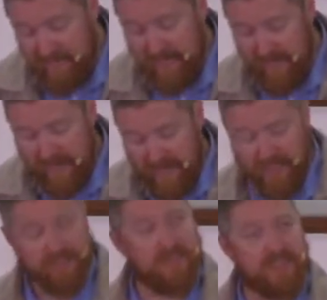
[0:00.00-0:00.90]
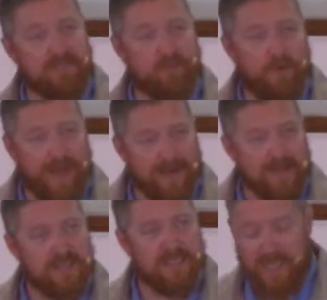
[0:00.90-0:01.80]
a nation's
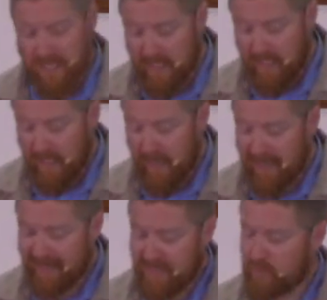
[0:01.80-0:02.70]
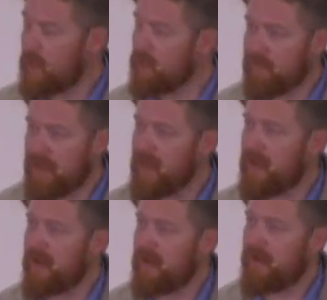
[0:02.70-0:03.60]
morality and its well
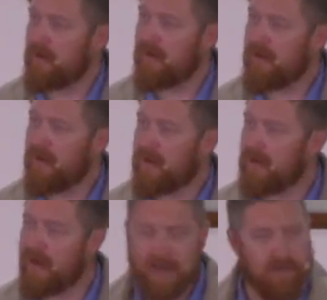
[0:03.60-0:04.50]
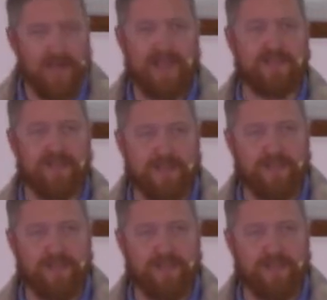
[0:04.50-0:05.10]
being are unrelated?